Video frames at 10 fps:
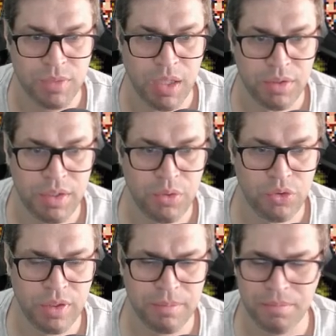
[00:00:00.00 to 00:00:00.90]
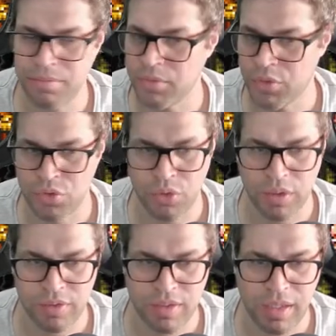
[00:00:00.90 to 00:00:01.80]
I didn't use the
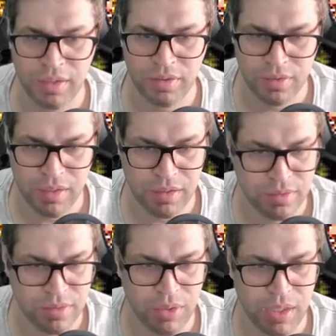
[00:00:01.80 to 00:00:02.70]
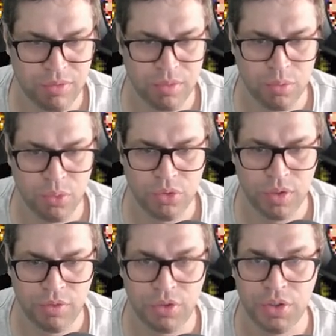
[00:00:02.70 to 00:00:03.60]
strongest attacks, I still have some good
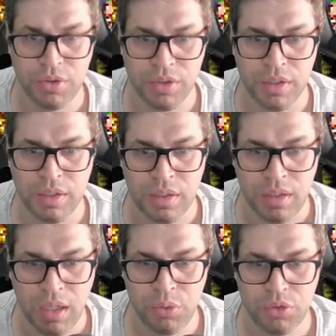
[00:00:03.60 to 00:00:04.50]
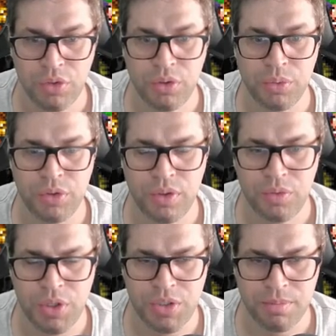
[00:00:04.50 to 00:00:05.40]
stuff here. I'll use another
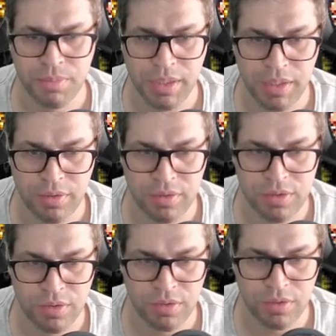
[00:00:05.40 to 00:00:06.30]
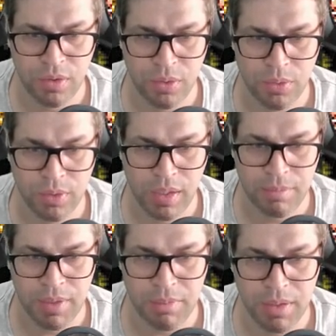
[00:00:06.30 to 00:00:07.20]
Resonant Radiant Blade just so that
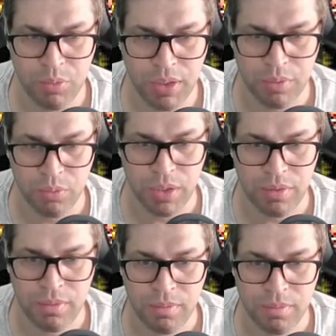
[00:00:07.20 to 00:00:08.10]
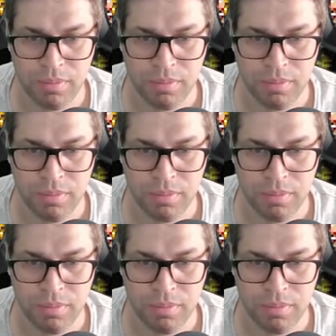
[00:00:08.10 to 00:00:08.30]
maybe we can win.